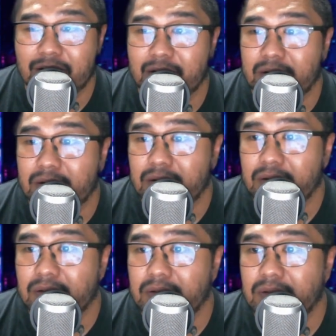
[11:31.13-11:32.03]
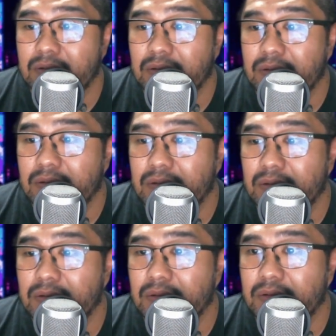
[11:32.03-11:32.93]

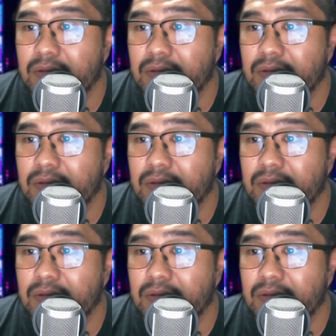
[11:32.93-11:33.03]
(no one is talking)